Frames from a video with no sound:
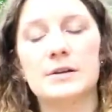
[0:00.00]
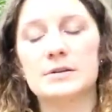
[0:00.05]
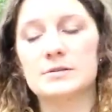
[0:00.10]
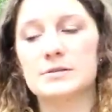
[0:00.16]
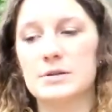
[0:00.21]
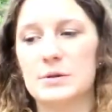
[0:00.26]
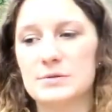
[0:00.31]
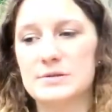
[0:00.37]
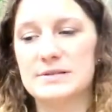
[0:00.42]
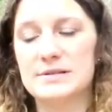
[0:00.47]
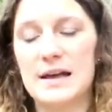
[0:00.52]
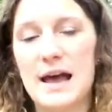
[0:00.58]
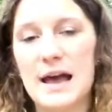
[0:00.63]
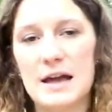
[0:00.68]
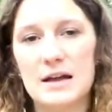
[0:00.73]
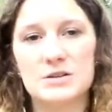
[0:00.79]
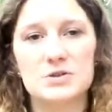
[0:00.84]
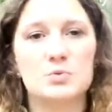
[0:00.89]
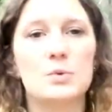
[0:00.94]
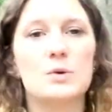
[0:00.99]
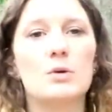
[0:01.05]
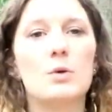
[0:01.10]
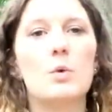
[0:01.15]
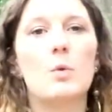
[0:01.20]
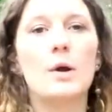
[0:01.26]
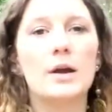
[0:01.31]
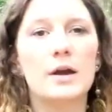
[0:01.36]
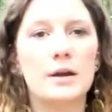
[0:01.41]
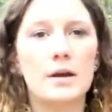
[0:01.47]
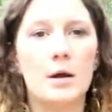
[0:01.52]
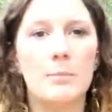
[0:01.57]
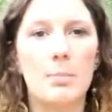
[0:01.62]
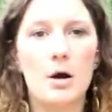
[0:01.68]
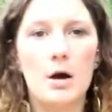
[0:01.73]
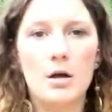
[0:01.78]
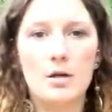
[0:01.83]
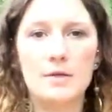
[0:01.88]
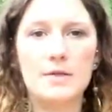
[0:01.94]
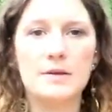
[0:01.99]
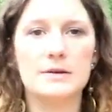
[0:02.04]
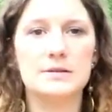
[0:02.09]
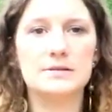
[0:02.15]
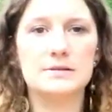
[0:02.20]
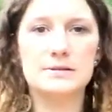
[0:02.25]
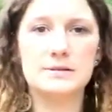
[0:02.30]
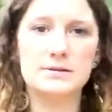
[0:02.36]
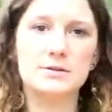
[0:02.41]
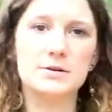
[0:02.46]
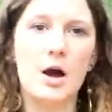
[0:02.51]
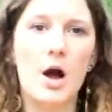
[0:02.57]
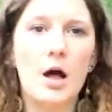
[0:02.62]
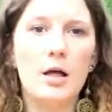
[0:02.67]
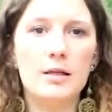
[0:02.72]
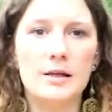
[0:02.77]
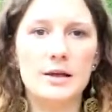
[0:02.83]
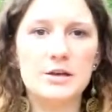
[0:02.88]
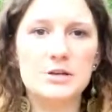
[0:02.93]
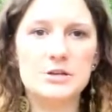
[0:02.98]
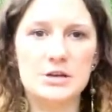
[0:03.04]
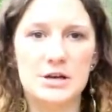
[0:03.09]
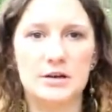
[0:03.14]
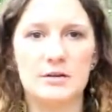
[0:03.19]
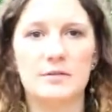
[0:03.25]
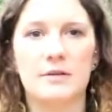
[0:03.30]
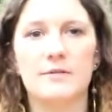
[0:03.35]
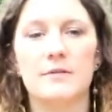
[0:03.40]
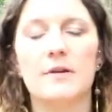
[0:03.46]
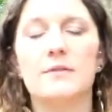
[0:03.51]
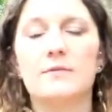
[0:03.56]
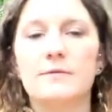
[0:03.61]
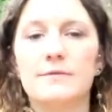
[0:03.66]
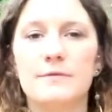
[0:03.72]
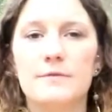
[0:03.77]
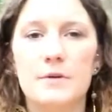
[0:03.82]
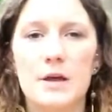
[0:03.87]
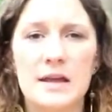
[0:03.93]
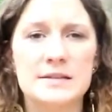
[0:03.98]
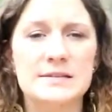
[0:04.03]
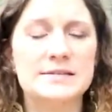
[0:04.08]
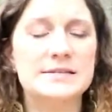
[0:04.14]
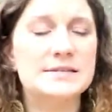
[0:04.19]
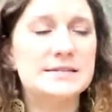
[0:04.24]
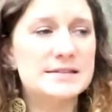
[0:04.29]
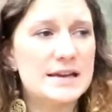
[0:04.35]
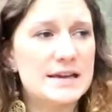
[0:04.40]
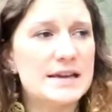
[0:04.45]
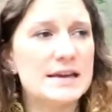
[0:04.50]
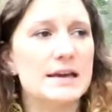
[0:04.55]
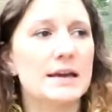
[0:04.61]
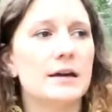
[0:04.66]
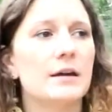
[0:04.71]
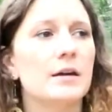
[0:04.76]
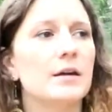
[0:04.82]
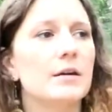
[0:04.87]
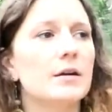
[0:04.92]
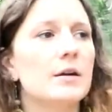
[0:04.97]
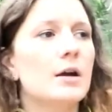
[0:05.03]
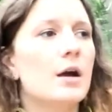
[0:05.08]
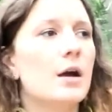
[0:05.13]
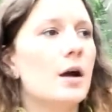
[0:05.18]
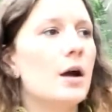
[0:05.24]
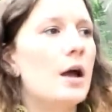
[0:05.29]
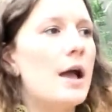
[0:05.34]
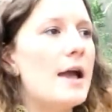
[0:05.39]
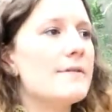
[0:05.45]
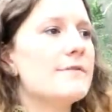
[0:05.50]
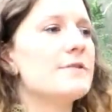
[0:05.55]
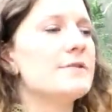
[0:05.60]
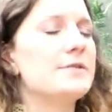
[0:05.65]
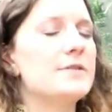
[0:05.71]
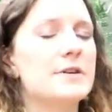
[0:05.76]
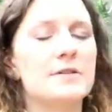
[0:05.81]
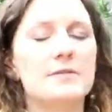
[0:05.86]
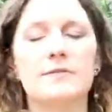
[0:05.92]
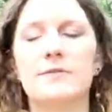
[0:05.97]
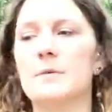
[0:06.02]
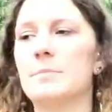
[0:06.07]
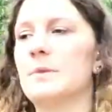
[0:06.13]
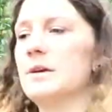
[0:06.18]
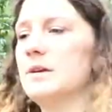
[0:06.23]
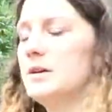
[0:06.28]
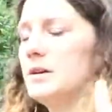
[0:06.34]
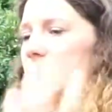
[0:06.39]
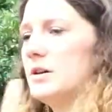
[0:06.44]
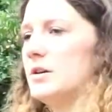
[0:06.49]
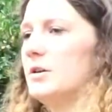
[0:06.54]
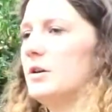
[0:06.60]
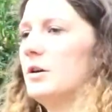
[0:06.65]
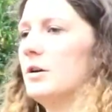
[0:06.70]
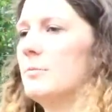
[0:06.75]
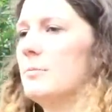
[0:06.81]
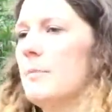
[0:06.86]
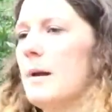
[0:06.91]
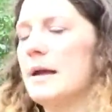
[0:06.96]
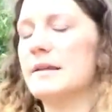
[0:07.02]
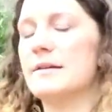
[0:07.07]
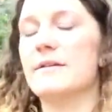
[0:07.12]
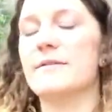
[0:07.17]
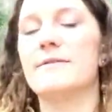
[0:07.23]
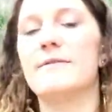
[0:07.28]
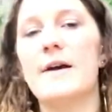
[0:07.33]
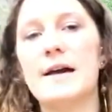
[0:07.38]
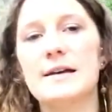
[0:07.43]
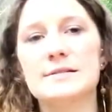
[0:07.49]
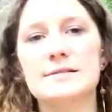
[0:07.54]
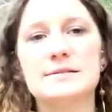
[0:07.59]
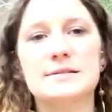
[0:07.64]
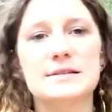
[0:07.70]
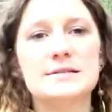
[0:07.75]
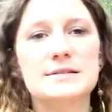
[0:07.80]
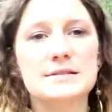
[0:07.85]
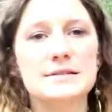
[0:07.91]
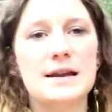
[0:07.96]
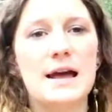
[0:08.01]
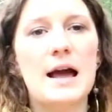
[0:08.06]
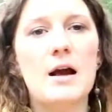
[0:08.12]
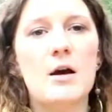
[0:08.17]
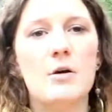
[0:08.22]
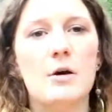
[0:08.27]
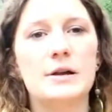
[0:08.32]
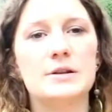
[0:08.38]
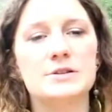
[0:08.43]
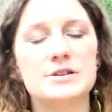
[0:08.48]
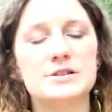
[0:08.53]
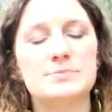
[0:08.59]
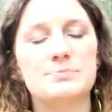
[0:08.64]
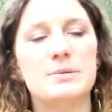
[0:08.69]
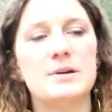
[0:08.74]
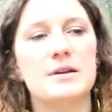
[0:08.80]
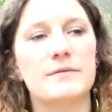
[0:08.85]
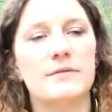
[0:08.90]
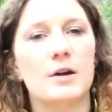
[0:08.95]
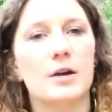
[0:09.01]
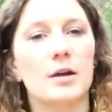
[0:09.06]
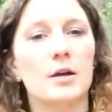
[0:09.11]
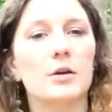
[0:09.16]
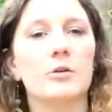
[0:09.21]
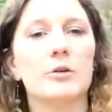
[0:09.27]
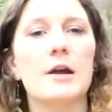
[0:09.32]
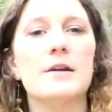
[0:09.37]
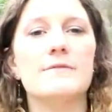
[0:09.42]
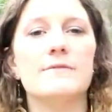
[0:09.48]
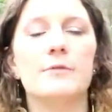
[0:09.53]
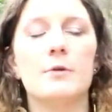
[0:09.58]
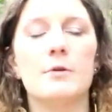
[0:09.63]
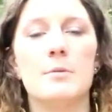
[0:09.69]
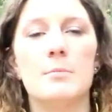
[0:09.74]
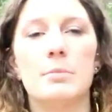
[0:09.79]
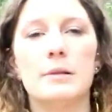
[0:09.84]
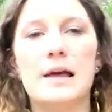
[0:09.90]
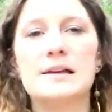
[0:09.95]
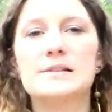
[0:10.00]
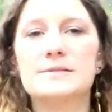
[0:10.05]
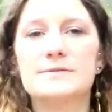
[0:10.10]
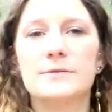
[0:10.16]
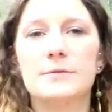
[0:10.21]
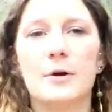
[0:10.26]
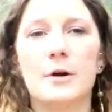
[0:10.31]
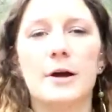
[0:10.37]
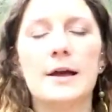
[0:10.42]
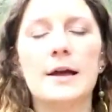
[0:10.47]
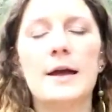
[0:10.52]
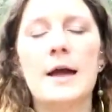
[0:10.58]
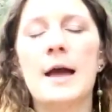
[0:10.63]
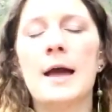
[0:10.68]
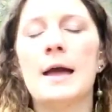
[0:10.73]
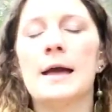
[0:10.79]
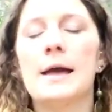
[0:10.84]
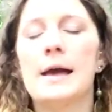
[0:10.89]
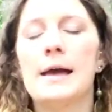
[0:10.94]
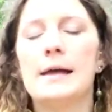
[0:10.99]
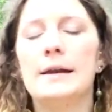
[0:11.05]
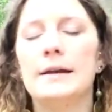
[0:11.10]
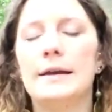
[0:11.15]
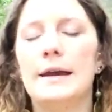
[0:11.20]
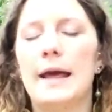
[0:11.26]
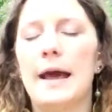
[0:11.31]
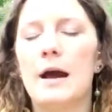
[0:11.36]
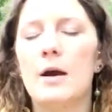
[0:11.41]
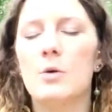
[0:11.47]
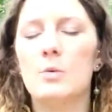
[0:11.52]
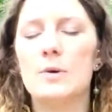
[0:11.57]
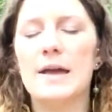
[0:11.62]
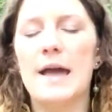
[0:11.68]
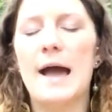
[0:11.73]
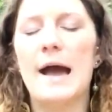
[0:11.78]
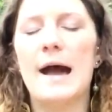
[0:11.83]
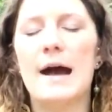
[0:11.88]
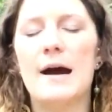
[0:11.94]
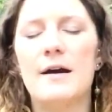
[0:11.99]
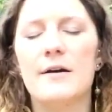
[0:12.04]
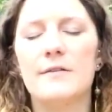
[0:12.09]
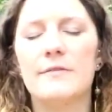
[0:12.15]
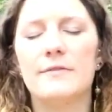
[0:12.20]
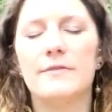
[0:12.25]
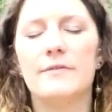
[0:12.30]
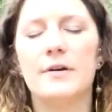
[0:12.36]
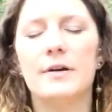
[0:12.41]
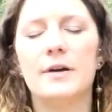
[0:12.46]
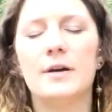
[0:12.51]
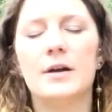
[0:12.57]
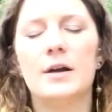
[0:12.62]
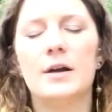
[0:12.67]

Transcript: So Sag, we were working up all of this knowledge and seeing everything from the year manifest into now, and just being very grateful and blessed for it. And now we have